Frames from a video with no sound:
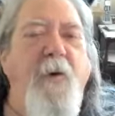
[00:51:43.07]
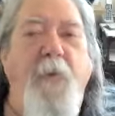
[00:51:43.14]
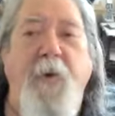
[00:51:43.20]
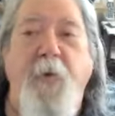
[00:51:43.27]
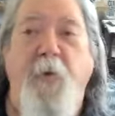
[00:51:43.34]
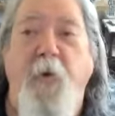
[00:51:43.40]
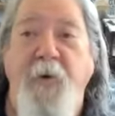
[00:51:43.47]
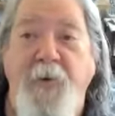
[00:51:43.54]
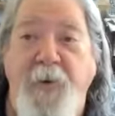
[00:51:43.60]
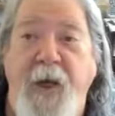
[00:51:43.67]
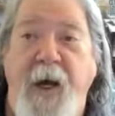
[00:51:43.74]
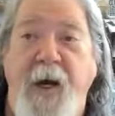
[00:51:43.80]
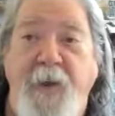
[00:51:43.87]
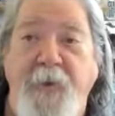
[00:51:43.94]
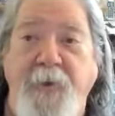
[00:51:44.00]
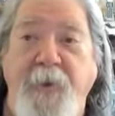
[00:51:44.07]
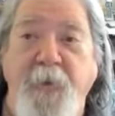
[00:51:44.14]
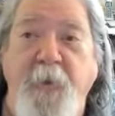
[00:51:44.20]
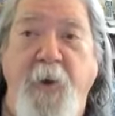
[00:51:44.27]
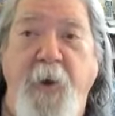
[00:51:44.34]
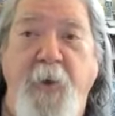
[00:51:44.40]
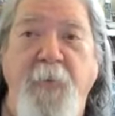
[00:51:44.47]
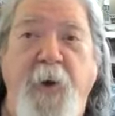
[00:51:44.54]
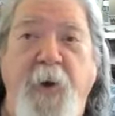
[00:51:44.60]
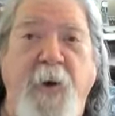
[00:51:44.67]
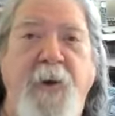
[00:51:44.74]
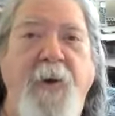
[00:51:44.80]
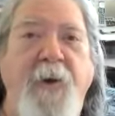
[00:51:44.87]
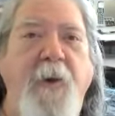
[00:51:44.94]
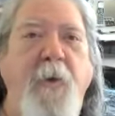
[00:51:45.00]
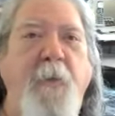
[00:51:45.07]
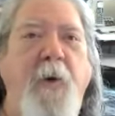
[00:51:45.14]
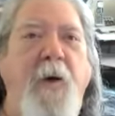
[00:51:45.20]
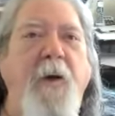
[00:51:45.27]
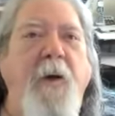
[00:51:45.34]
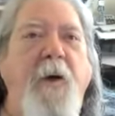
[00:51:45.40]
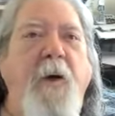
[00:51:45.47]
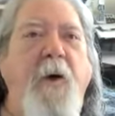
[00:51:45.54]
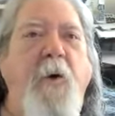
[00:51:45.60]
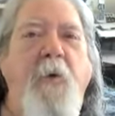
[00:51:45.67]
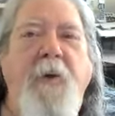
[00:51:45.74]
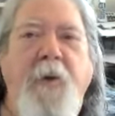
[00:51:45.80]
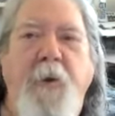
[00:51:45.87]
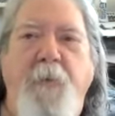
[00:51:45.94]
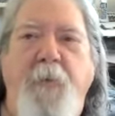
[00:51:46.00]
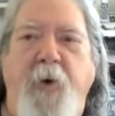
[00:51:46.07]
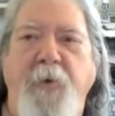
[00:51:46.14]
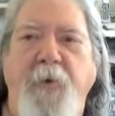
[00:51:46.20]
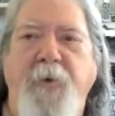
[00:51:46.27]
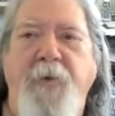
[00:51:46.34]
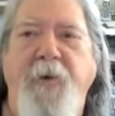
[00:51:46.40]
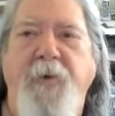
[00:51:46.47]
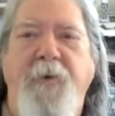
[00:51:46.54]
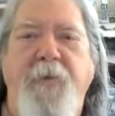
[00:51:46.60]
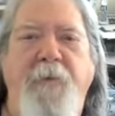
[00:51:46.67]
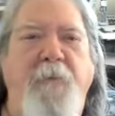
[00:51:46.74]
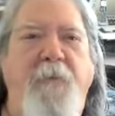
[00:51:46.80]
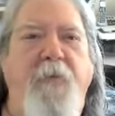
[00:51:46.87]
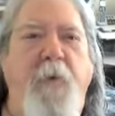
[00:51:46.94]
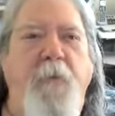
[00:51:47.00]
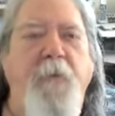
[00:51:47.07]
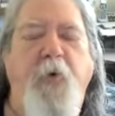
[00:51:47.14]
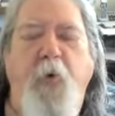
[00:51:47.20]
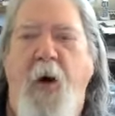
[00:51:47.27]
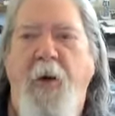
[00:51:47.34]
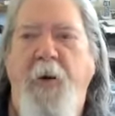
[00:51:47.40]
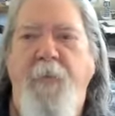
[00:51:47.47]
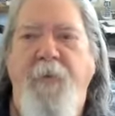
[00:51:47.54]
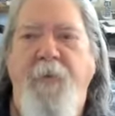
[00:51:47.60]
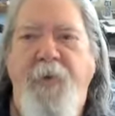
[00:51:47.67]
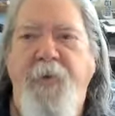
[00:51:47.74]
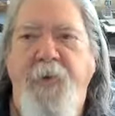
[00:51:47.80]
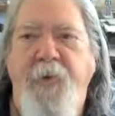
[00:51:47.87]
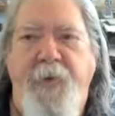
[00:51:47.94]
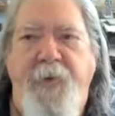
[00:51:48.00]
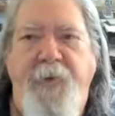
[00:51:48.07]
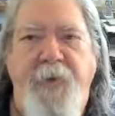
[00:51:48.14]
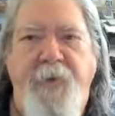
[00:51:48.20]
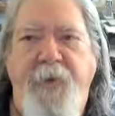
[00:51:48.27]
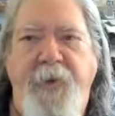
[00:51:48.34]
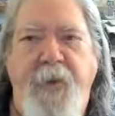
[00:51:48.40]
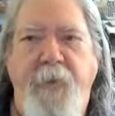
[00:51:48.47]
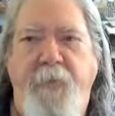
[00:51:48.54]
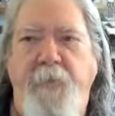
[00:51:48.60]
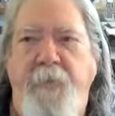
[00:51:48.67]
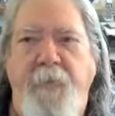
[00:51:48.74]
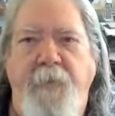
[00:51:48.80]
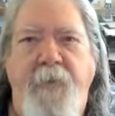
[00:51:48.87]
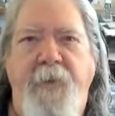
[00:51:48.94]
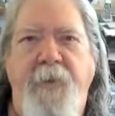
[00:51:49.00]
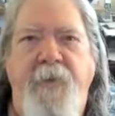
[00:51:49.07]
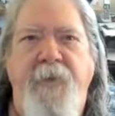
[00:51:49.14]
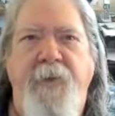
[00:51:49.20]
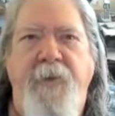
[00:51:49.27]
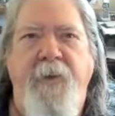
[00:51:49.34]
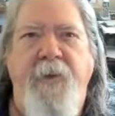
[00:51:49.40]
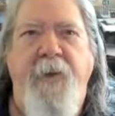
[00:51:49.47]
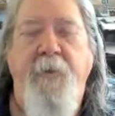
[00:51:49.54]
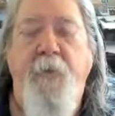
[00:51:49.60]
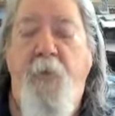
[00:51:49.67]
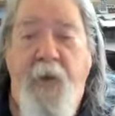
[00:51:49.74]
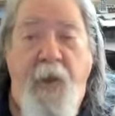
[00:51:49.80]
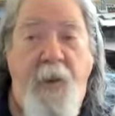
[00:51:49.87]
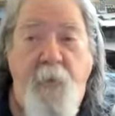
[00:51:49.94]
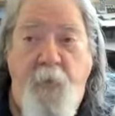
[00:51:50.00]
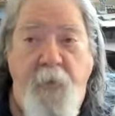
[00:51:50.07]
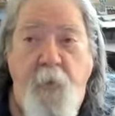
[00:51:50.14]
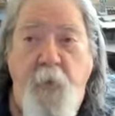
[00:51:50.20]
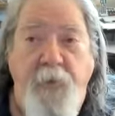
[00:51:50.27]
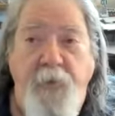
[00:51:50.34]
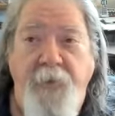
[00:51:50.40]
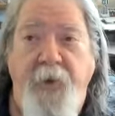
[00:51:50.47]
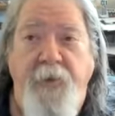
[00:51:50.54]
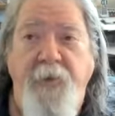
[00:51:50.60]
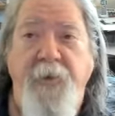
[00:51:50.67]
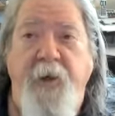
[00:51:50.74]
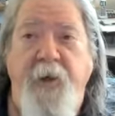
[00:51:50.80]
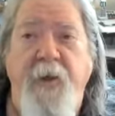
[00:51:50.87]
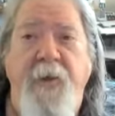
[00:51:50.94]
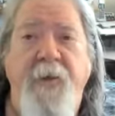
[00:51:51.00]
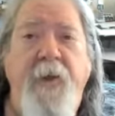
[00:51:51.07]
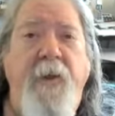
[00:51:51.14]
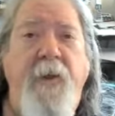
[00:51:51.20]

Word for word: But the word science is what I'm talking about. We can approach this from quantum physics, the same, these, and, and we will touch on it.